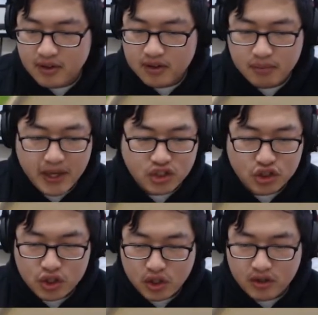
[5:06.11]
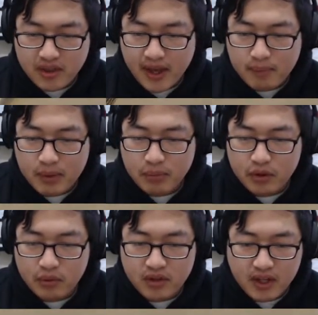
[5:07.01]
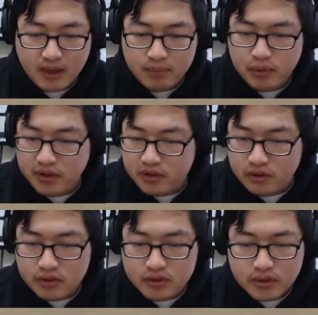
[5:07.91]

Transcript: make sure that people don't think I'm political.